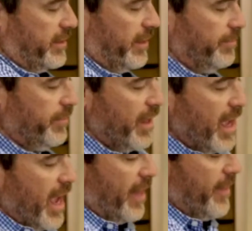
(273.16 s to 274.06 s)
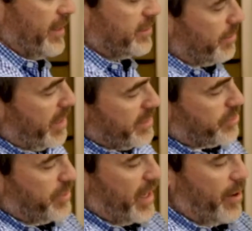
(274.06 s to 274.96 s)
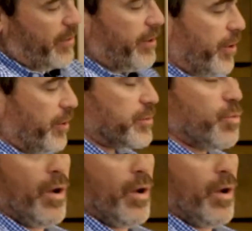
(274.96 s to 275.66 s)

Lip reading: Yeah. And then to make sure the aerator hose,